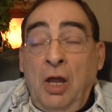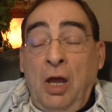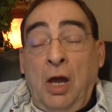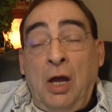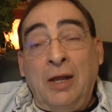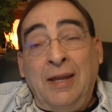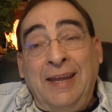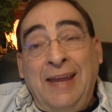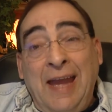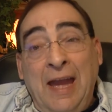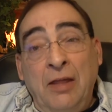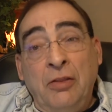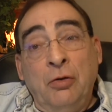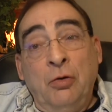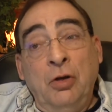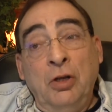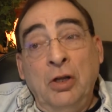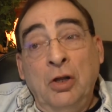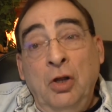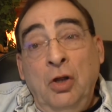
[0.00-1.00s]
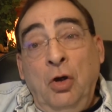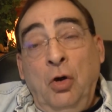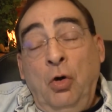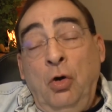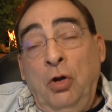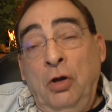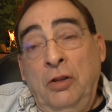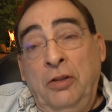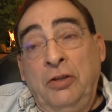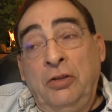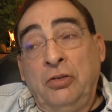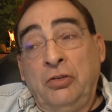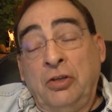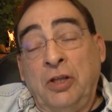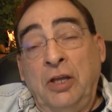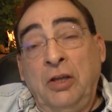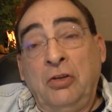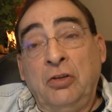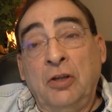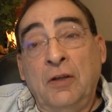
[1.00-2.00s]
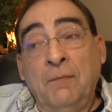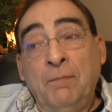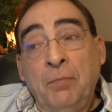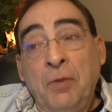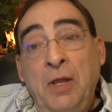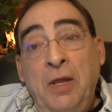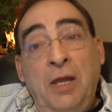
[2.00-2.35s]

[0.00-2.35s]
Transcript: are gathering all of this data.